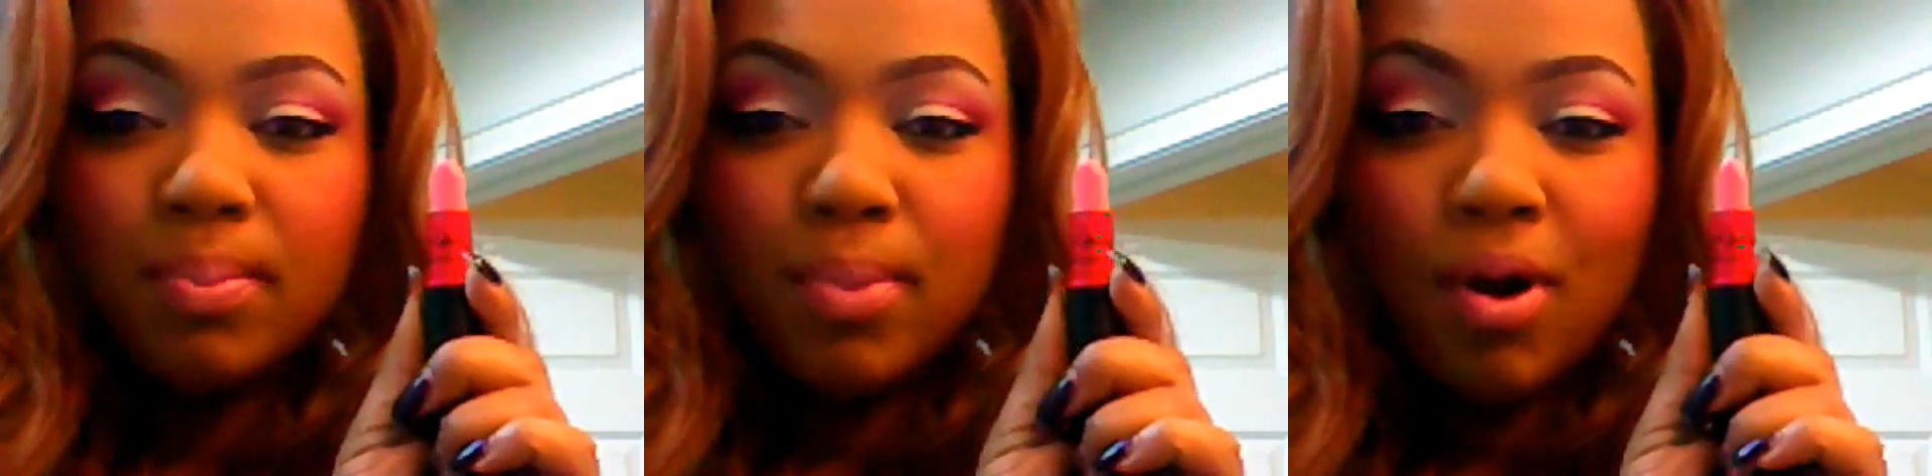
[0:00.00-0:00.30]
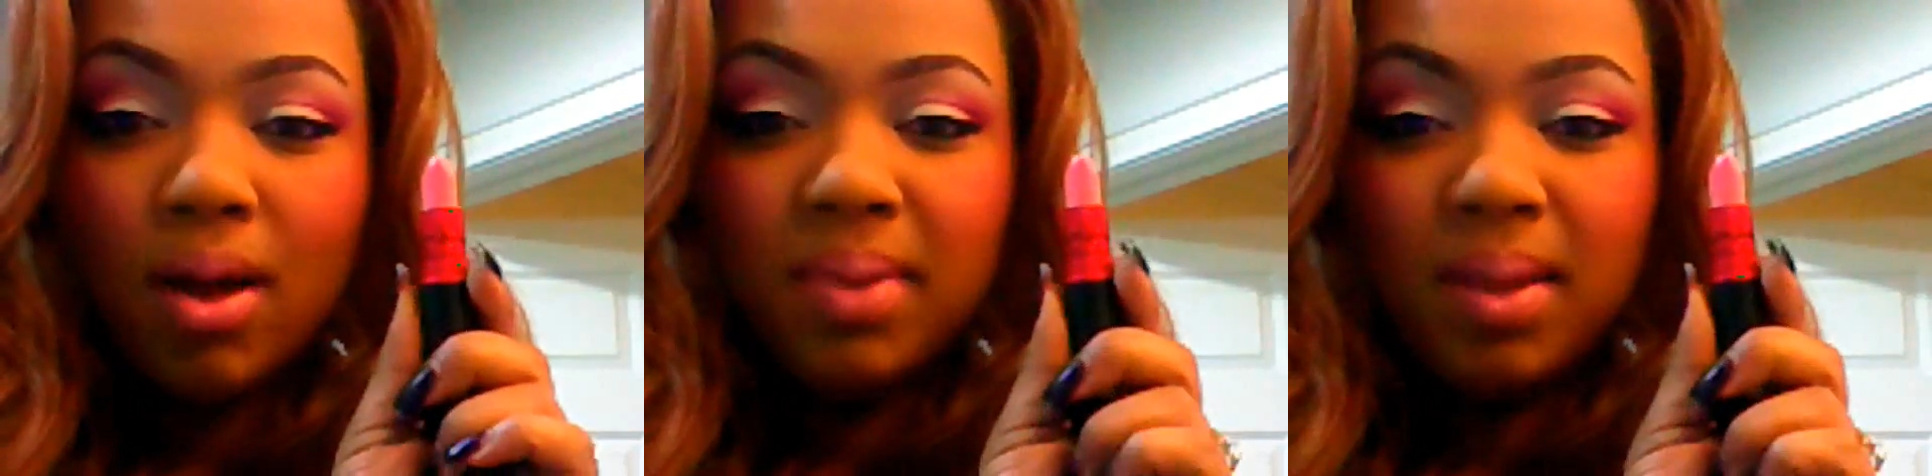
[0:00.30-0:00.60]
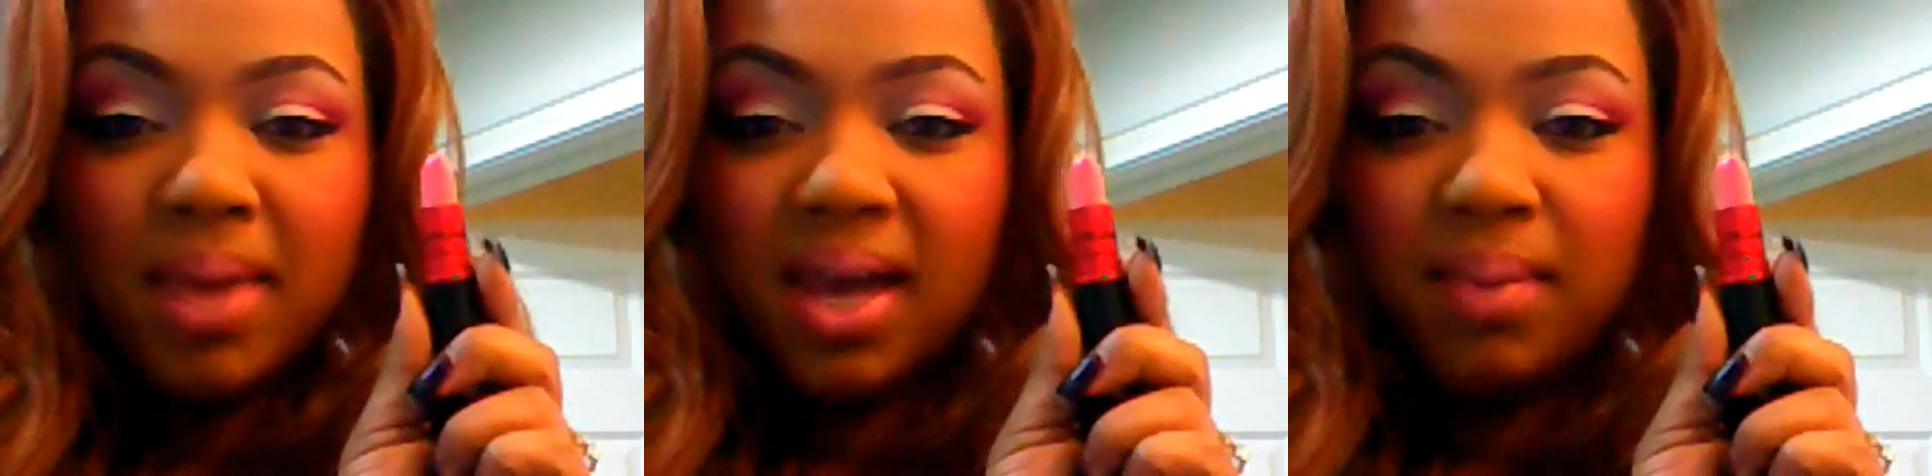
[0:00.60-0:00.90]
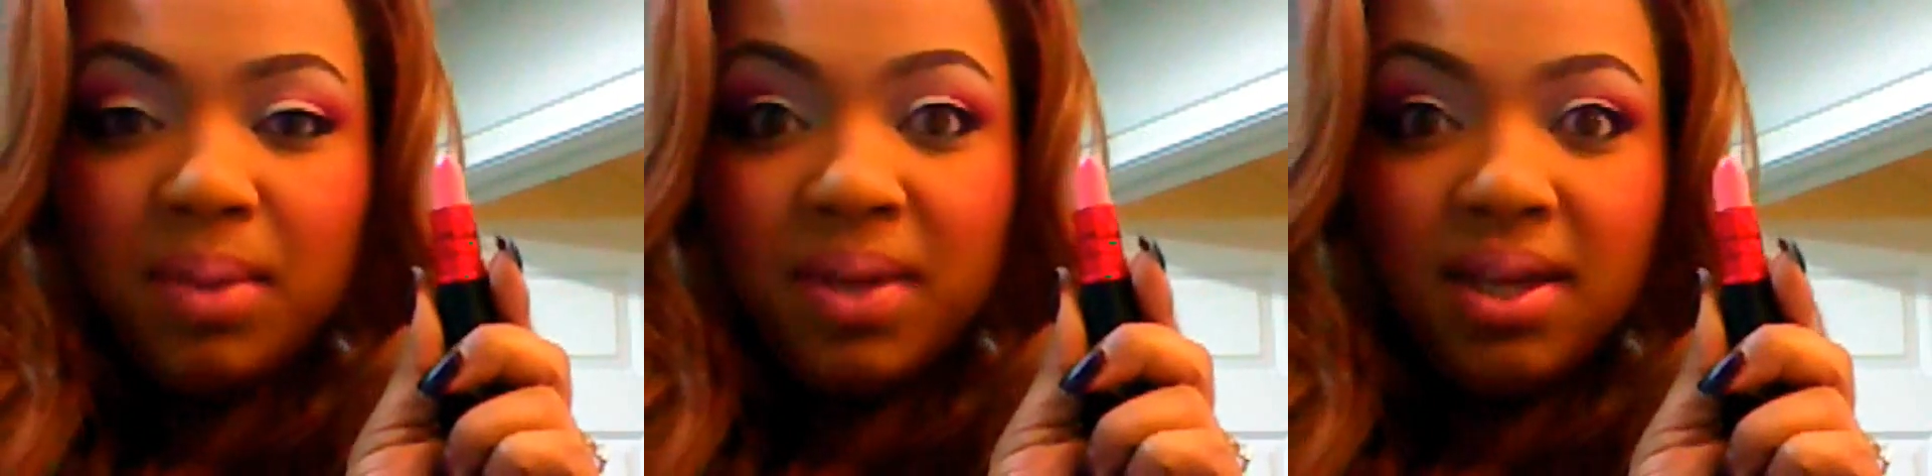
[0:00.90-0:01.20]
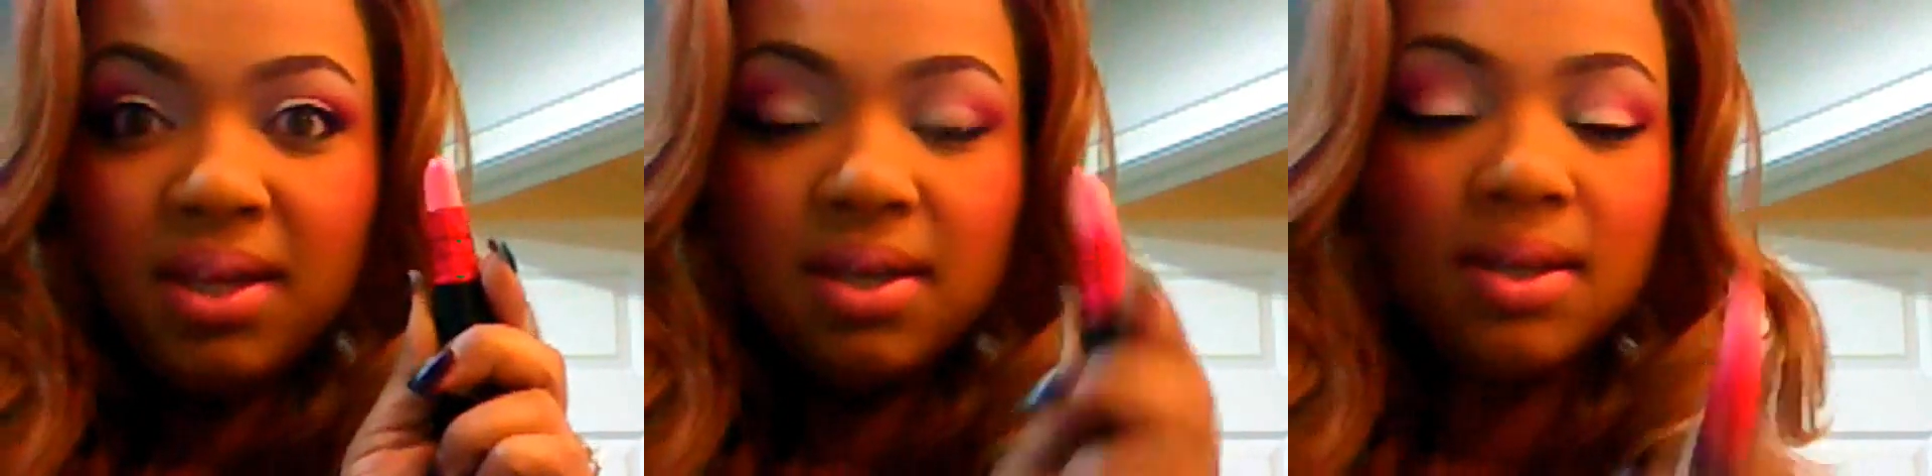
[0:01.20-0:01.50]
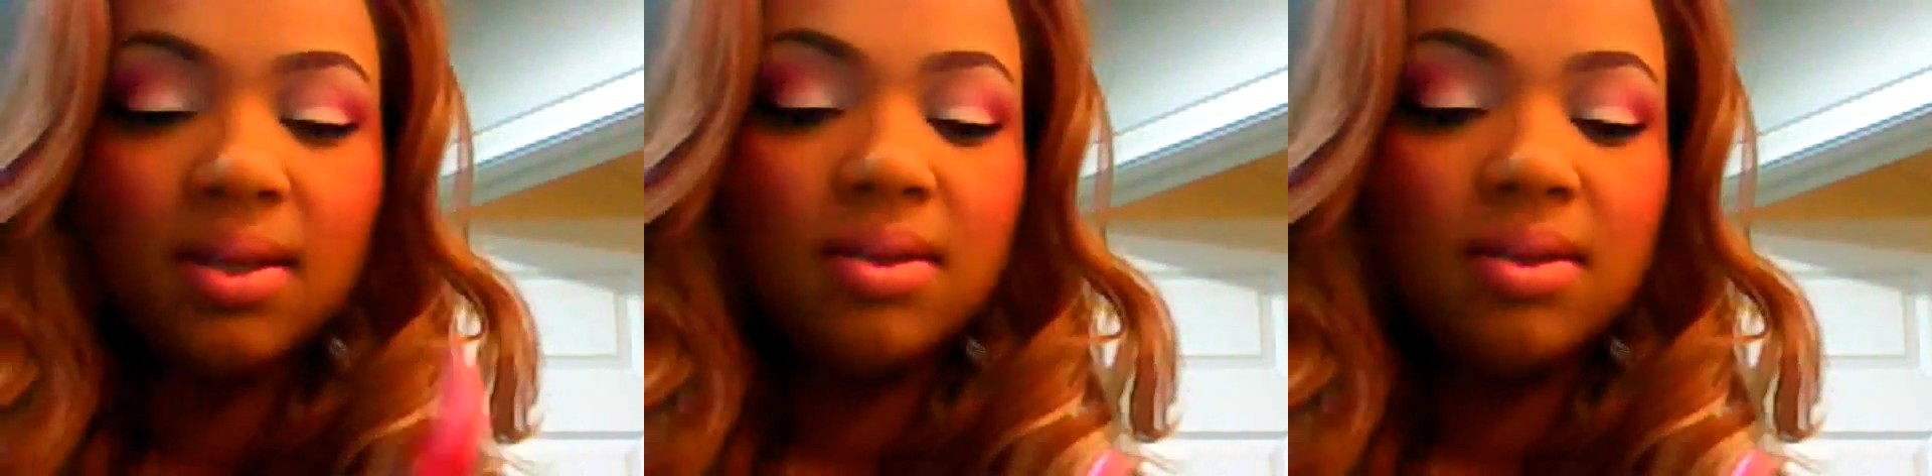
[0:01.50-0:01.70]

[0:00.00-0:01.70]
a Barbie baby pink.